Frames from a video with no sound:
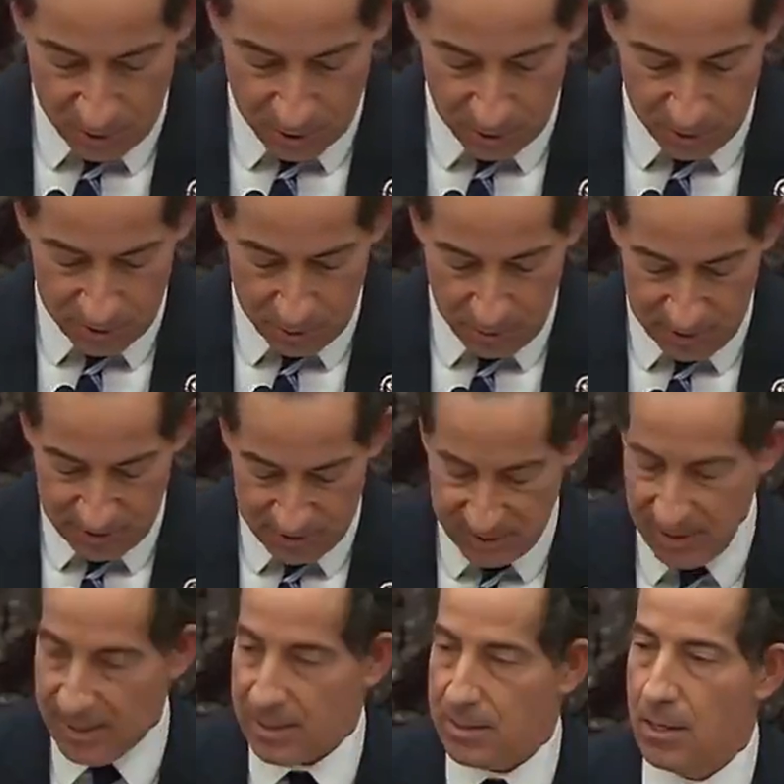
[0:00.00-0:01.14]
Neguse, and Ms.
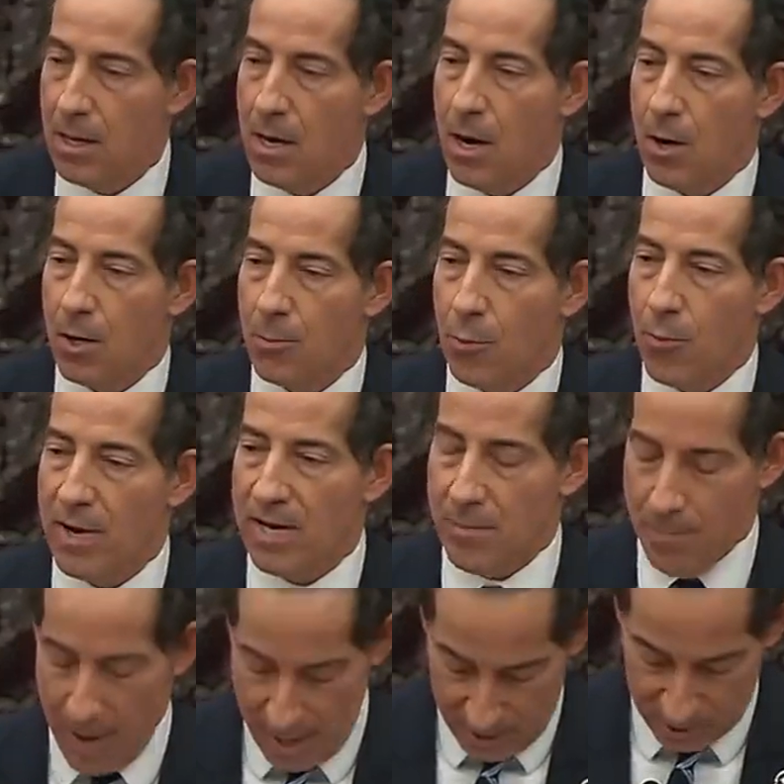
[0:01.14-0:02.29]
Dean are appointed
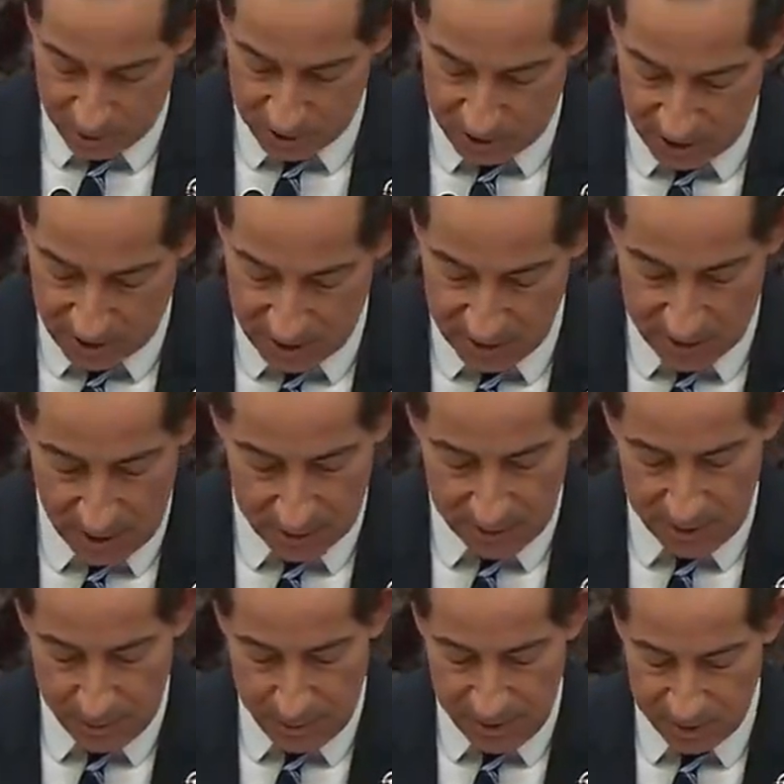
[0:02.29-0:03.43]
managers to conduct
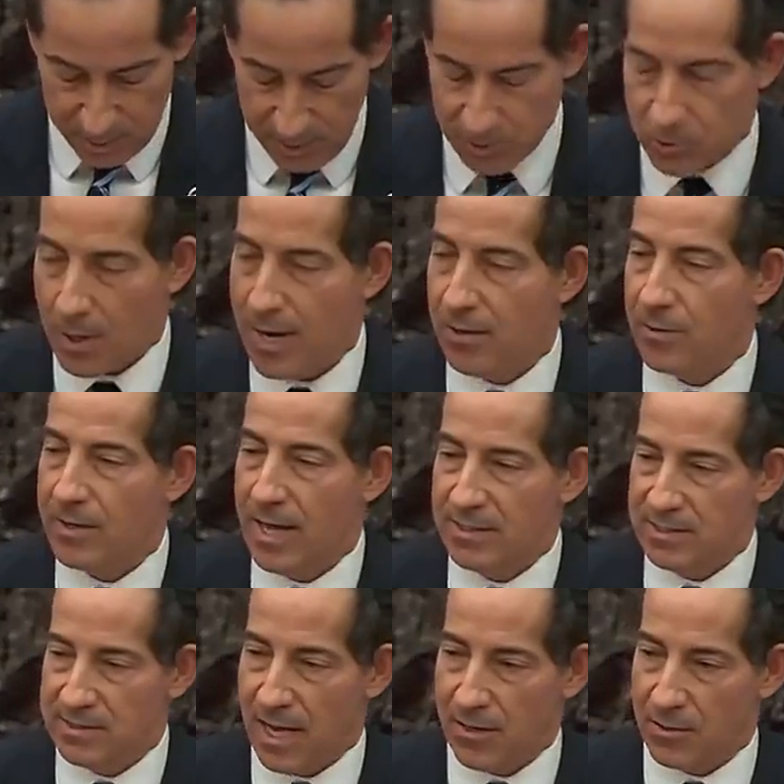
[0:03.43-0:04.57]
the impeachment trial
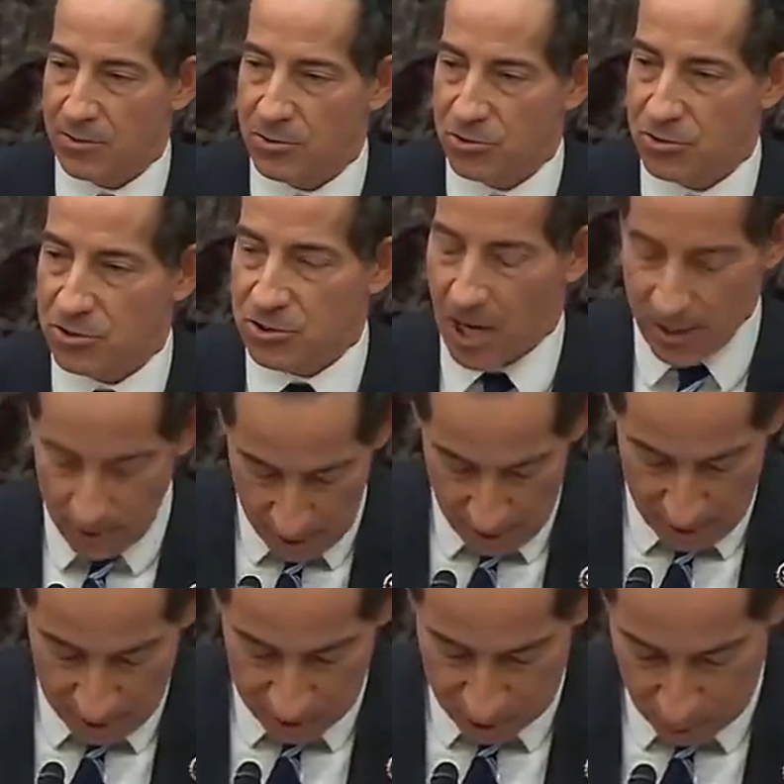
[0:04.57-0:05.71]
against Donald John
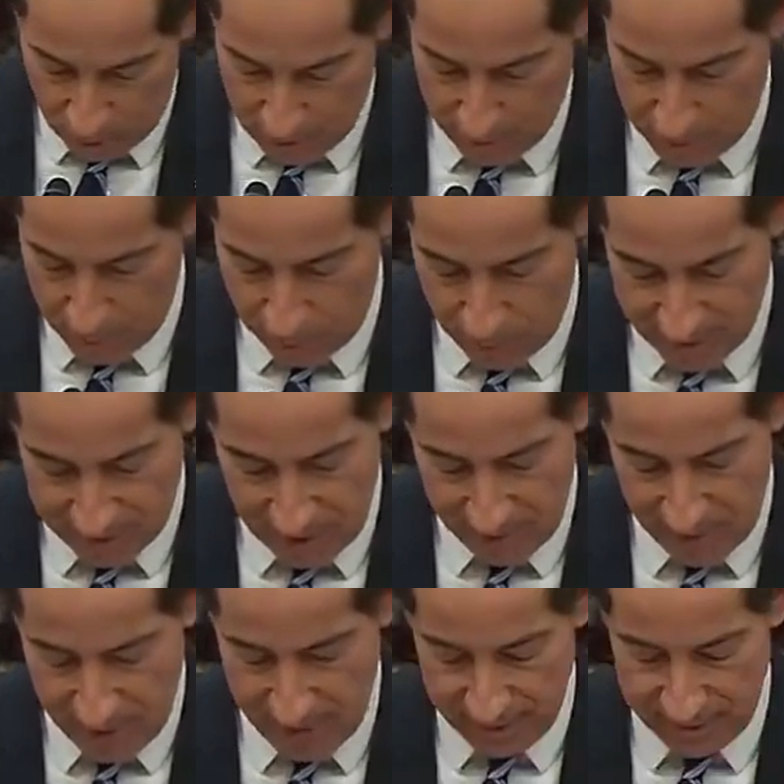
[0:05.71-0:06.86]
Trump, President
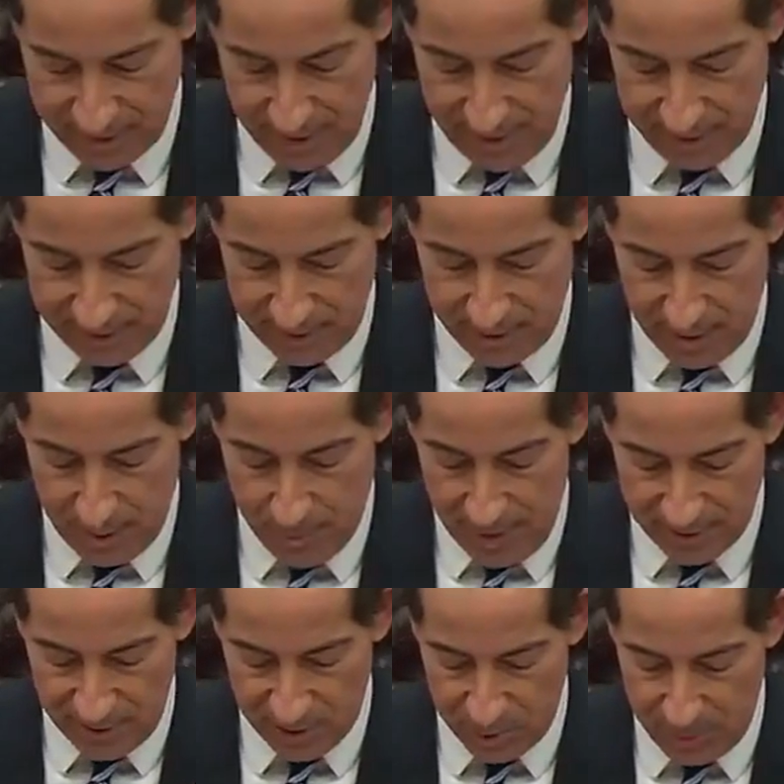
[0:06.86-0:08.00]
of the United States, that a
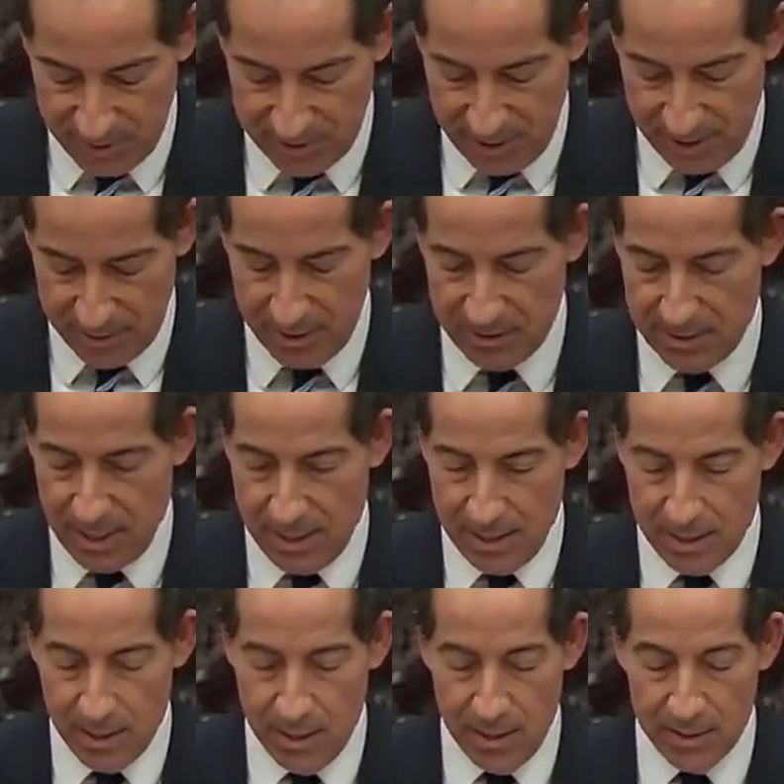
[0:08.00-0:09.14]
message be sent to the
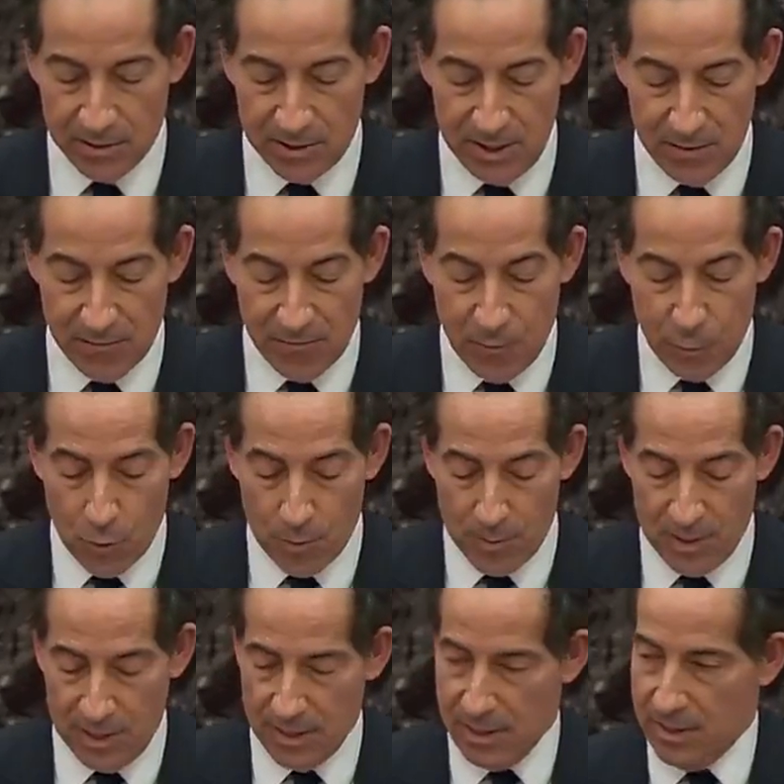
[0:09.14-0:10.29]
Senate to inform
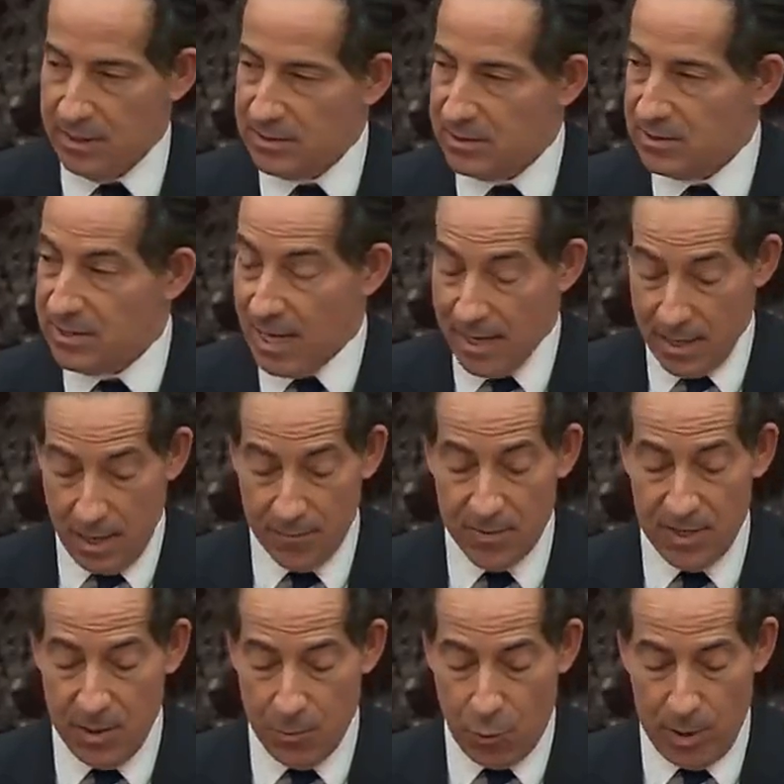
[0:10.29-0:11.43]
the Senate of
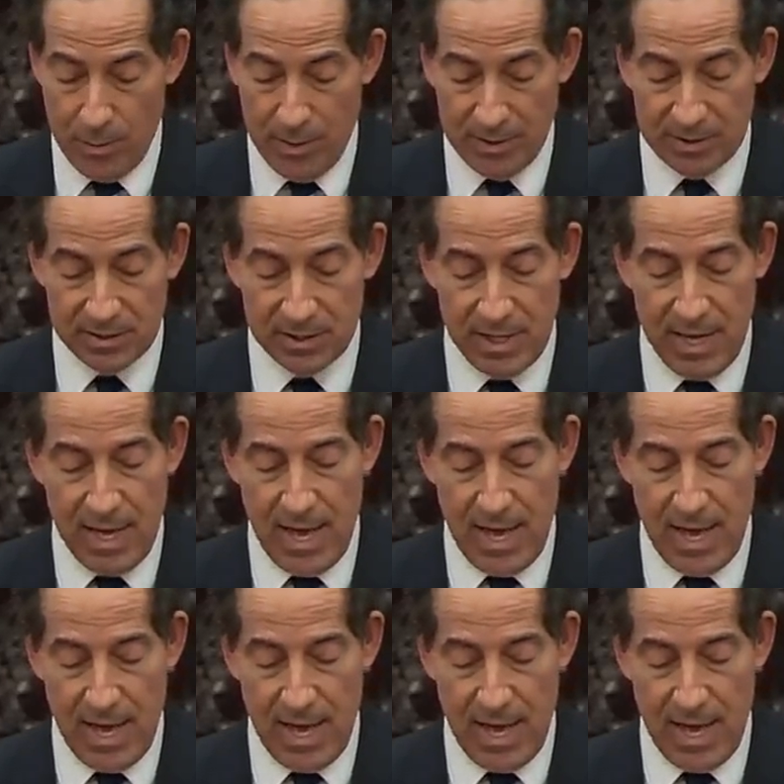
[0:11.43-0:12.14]
the appointments,